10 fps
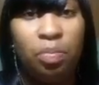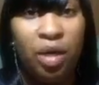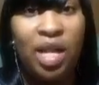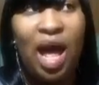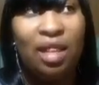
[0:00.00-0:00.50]

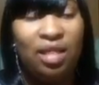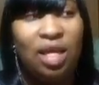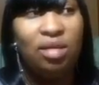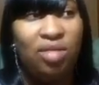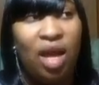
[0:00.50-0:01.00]
but I
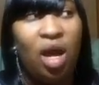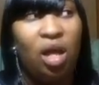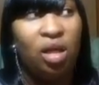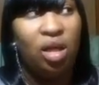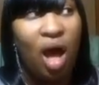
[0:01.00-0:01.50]
think that
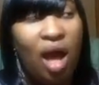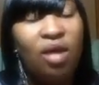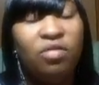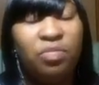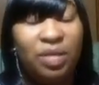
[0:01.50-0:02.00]
a
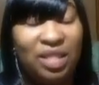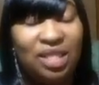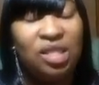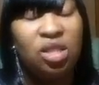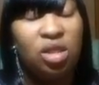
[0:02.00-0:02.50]
lot of
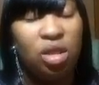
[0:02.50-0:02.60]
businesses,